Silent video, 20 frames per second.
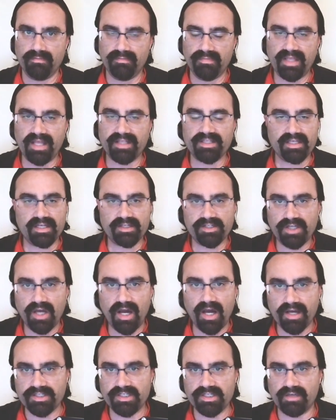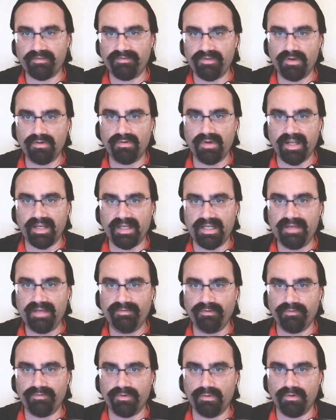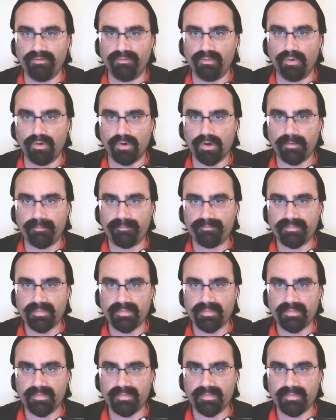That's a toxic view and an evil view of war.